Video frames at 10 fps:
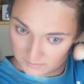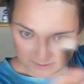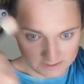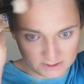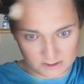
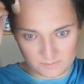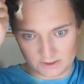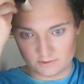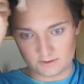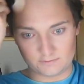Blend it in,
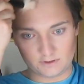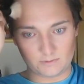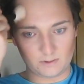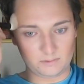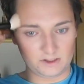make sure it's really
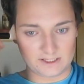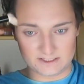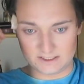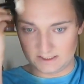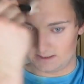well
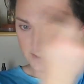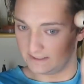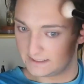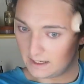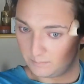blended into
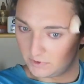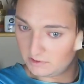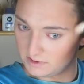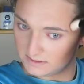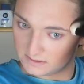the
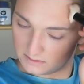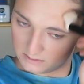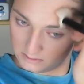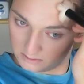temples.